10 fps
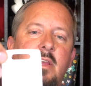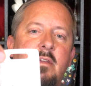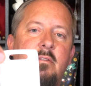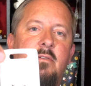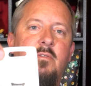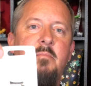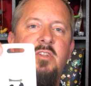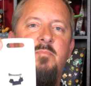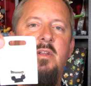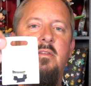likes silver
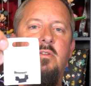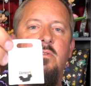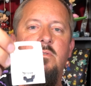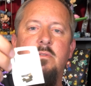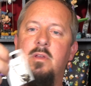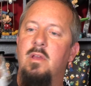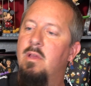much better than gold.